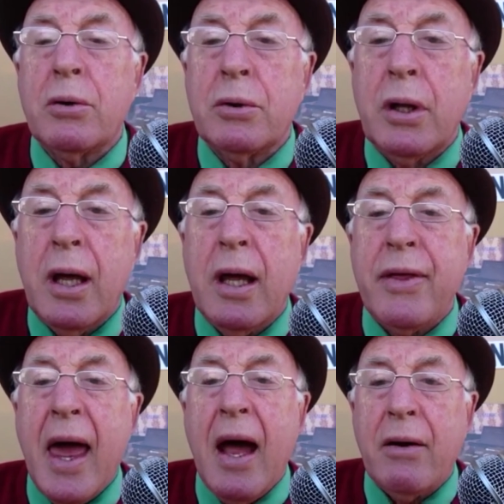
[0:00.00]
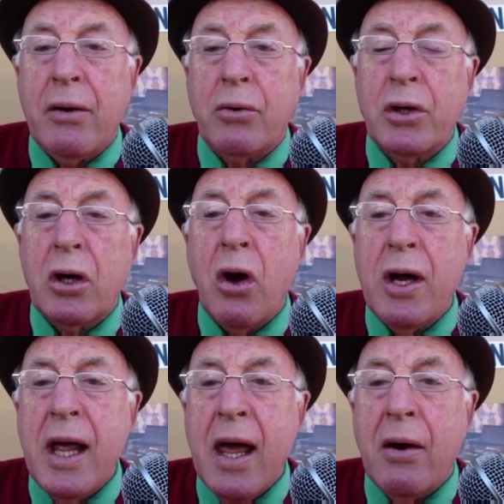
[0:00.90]
here they are on the
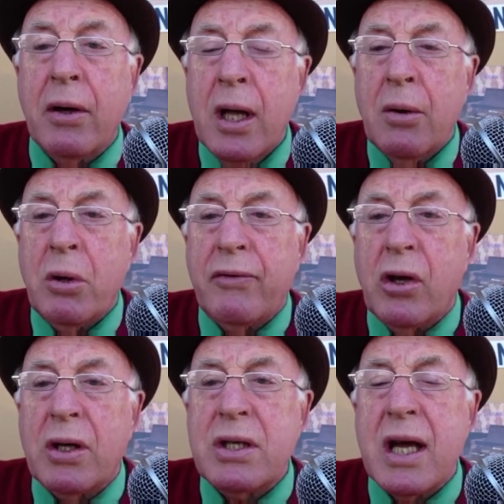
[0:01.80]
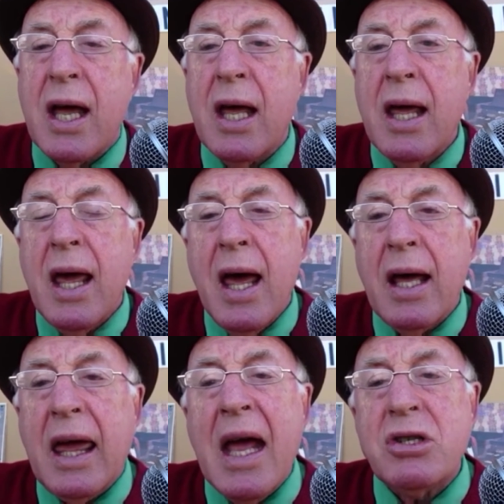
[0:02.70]
line now. We've got
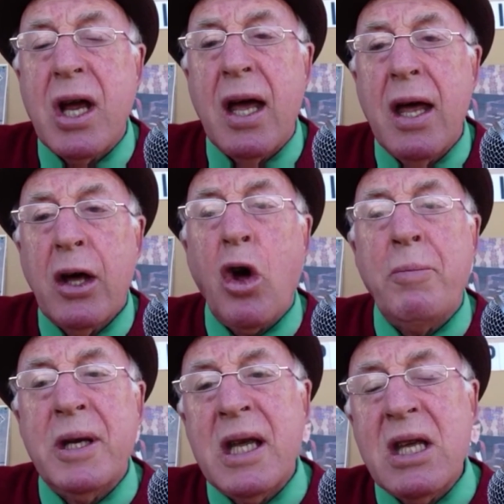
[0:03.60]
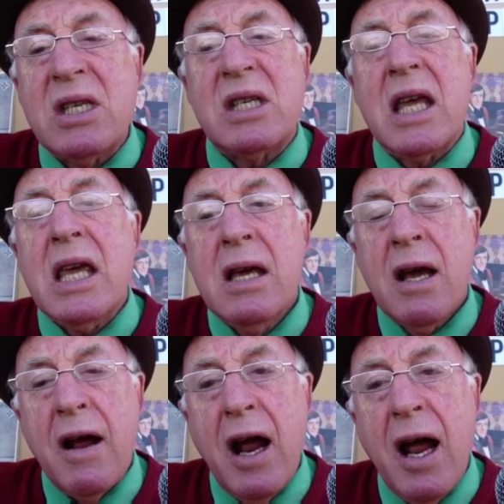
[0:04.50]
Katya Koministy
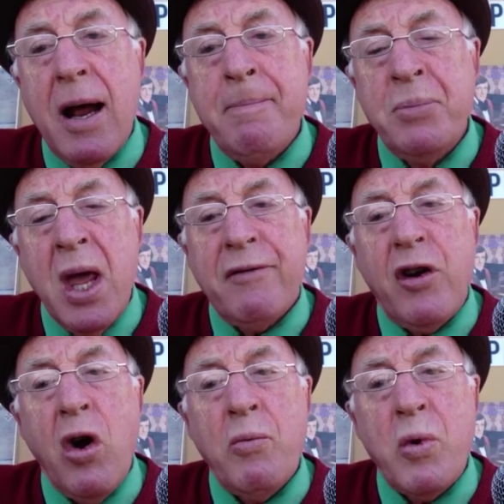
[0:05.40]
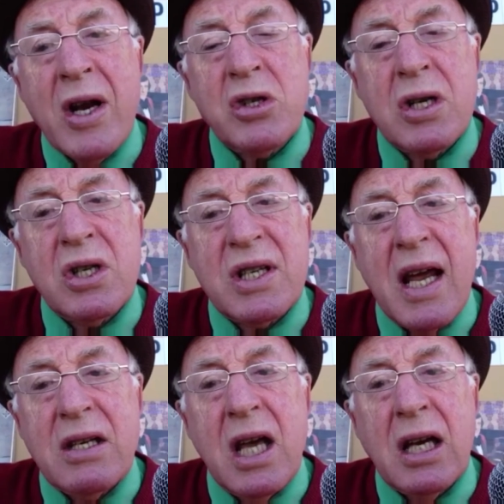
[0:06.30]
from Russian
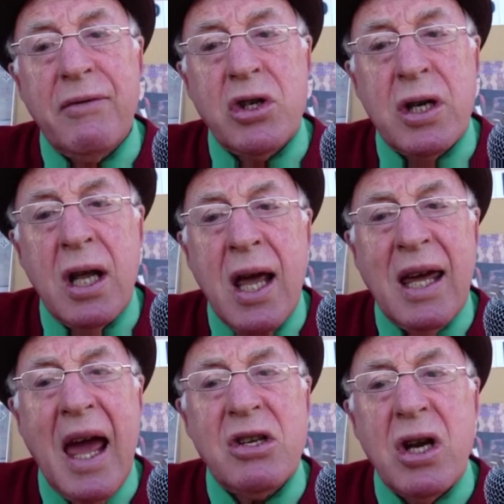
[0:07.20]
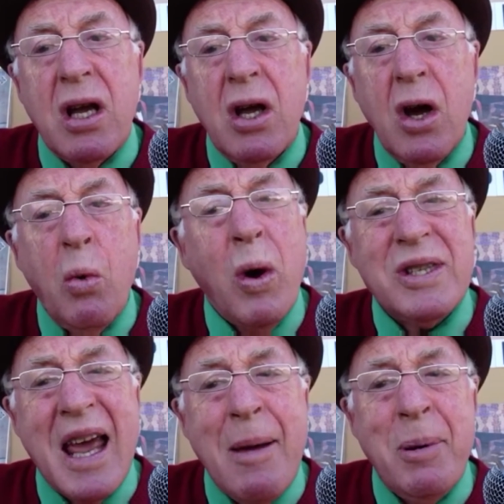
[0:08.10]
state television. Katya,
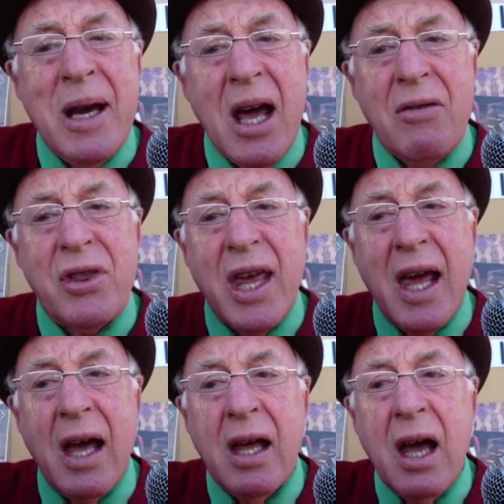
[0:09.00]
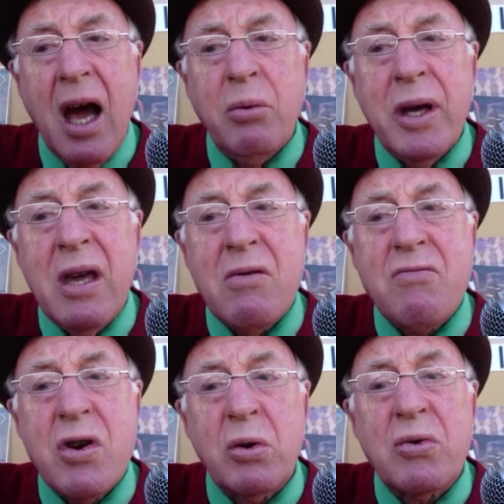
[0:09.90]
what's happened over there? Are we
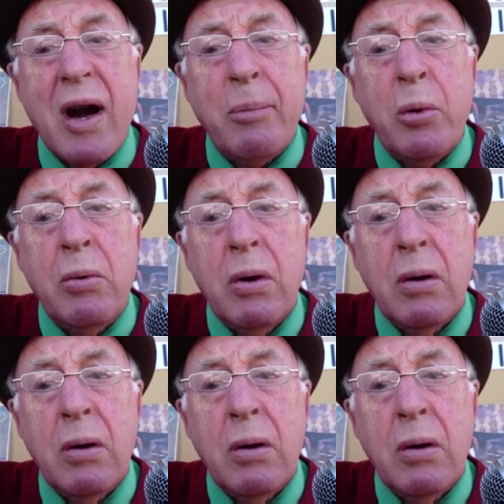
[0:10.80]
in real trouble?